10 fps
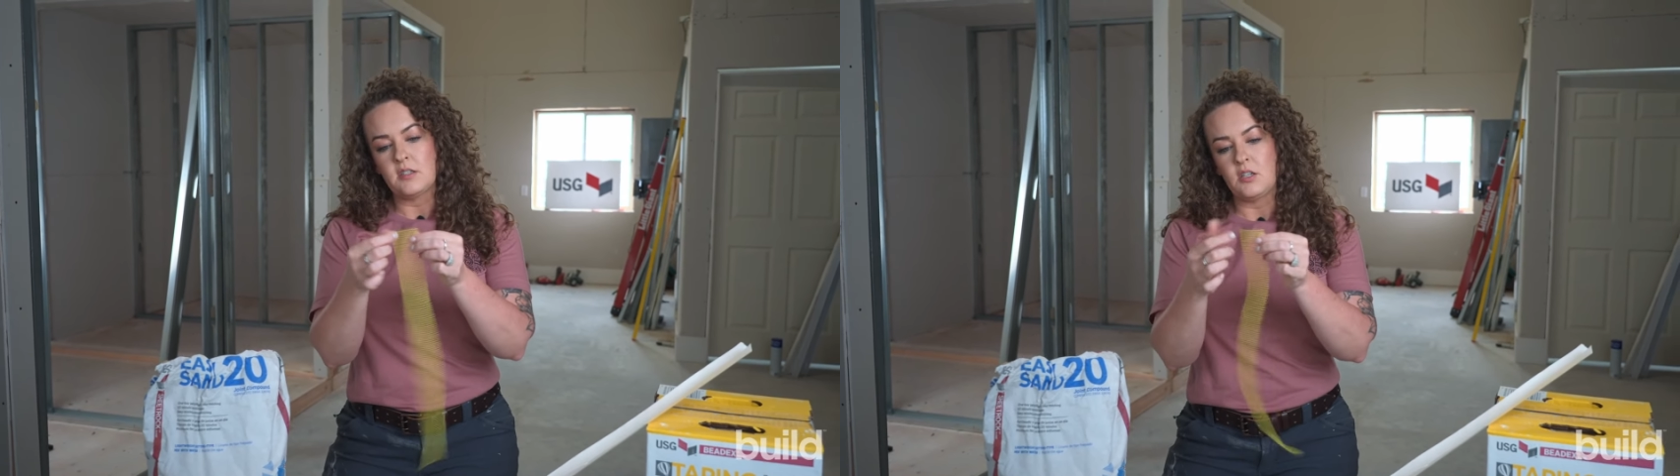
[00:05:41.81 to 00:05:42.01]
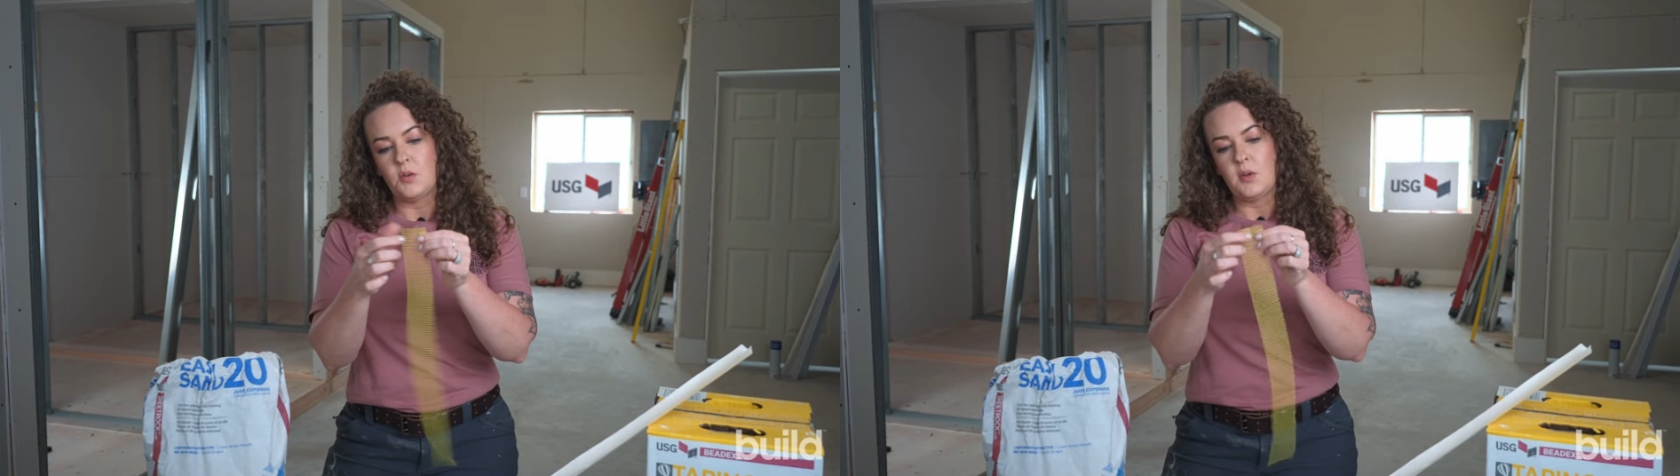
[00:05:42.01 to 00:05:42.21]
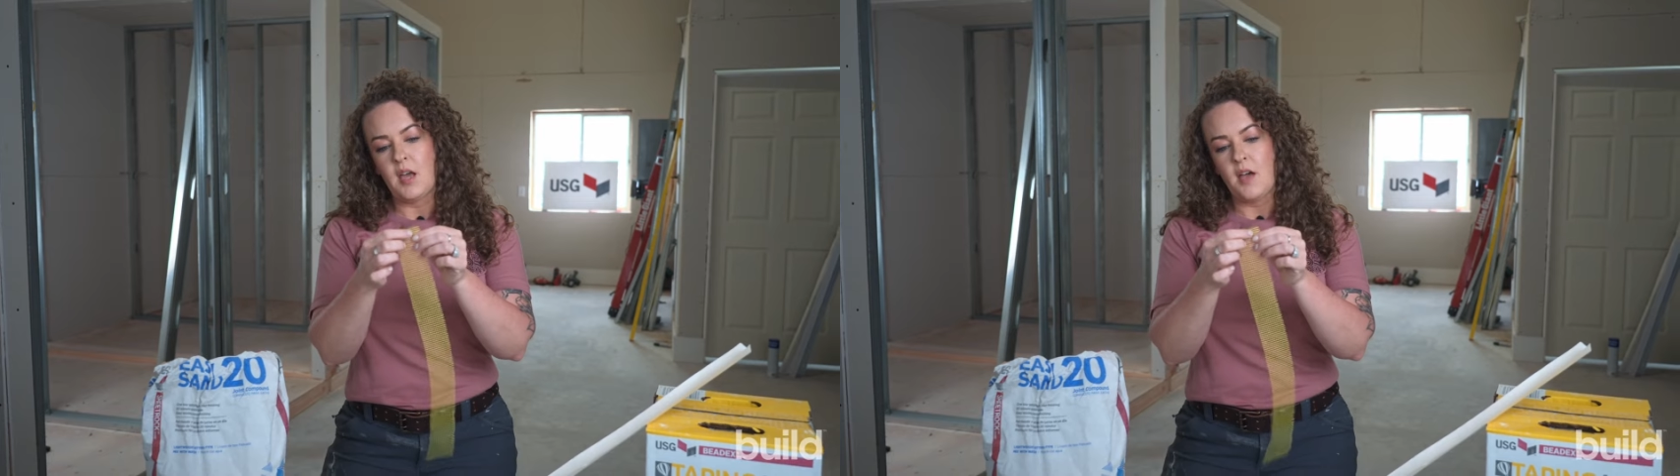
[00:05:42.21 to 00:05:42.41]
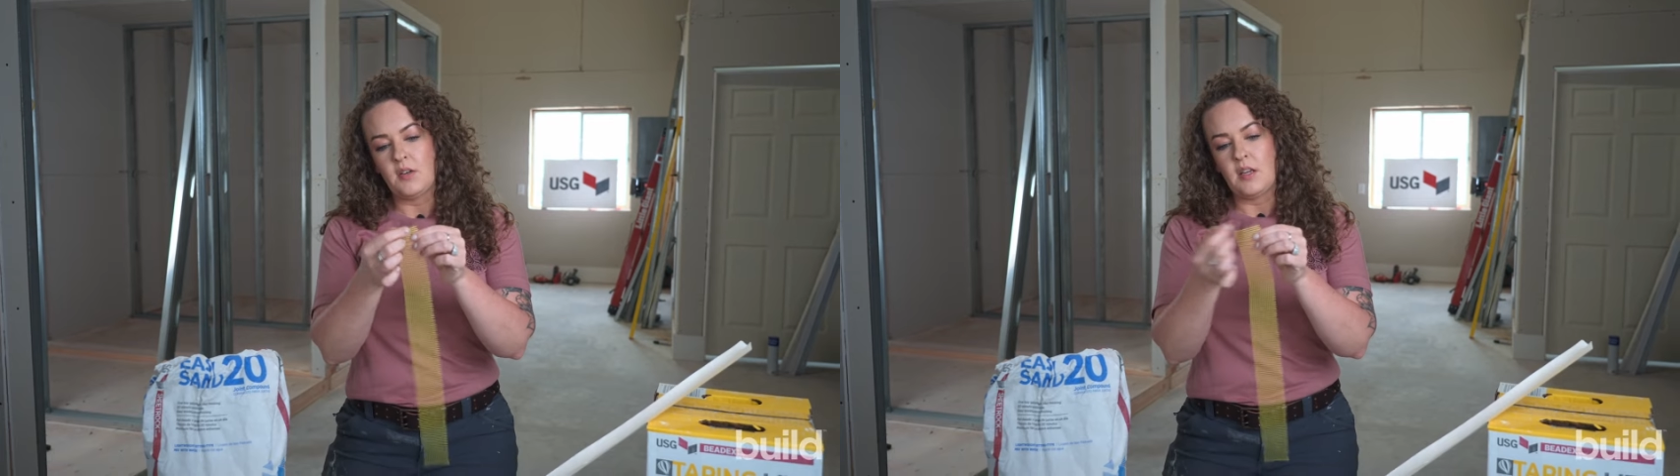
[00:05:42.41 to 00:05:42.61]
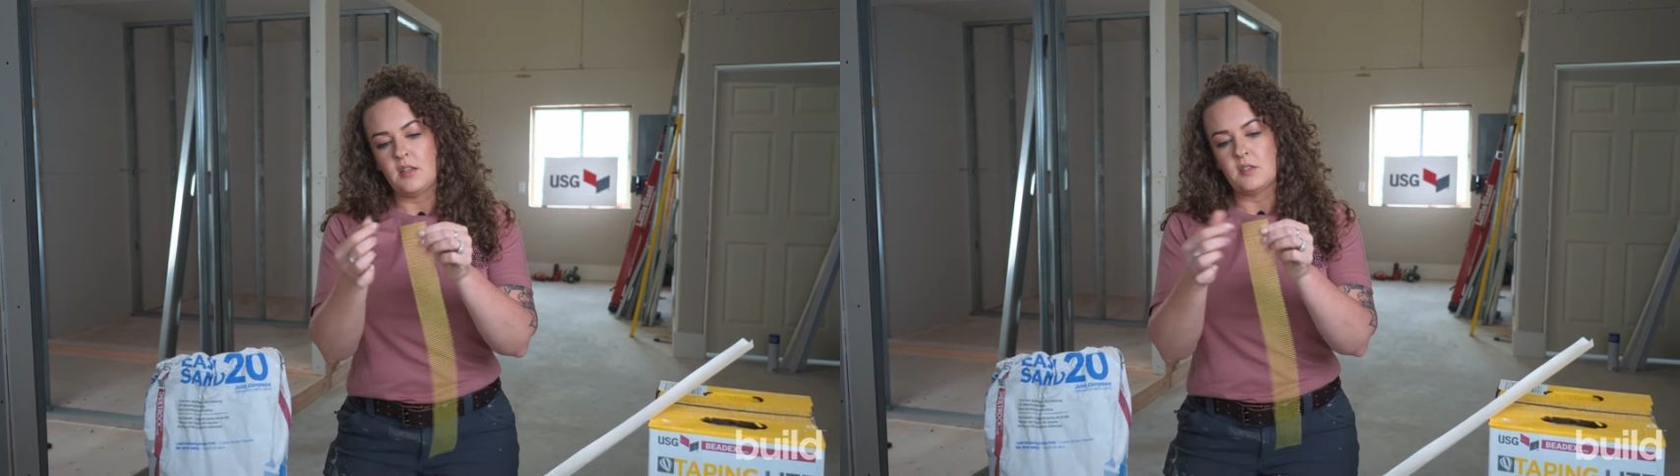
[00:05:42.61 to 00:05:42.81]
You don't wanna have
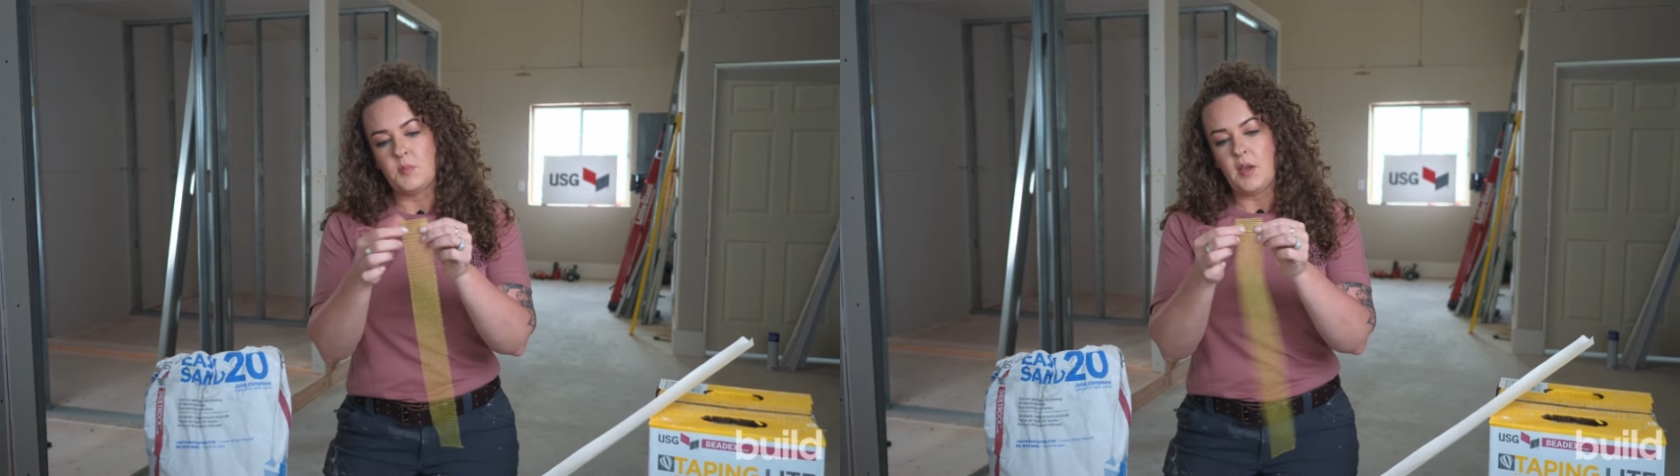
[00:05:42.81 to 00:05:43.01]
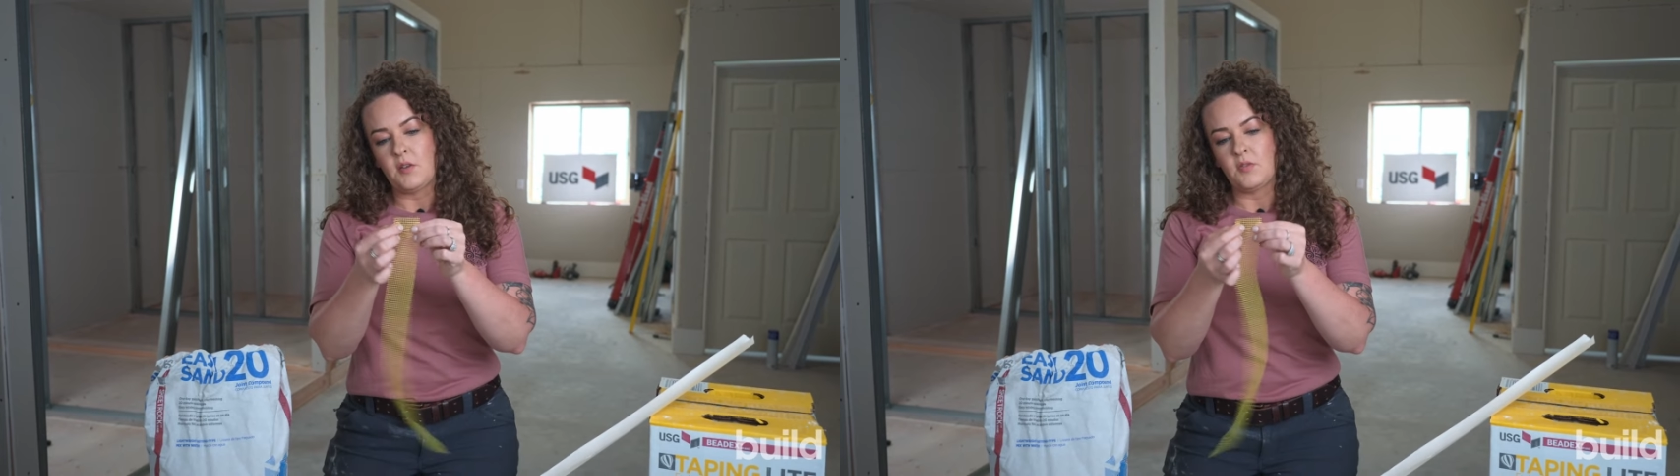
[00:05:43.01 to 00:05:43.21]
any of these big